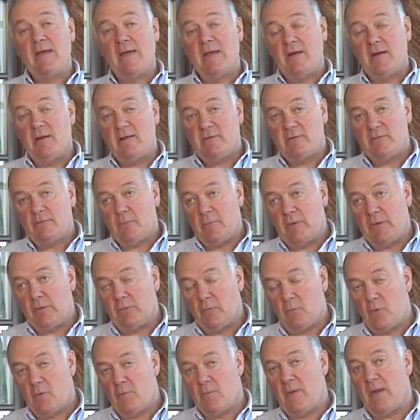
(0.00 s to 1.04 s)
An in-swing
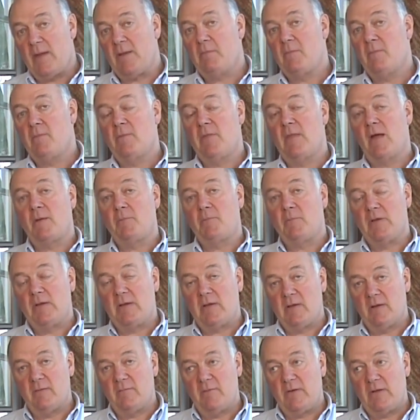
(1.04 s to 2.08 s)
door may not be
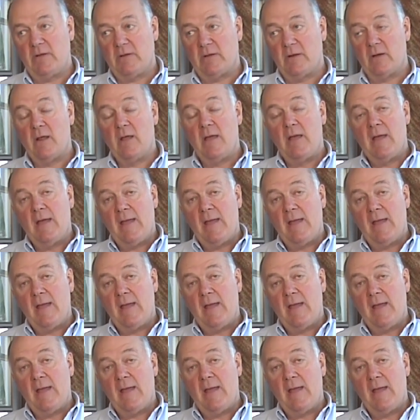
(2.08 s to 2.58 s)
convenient.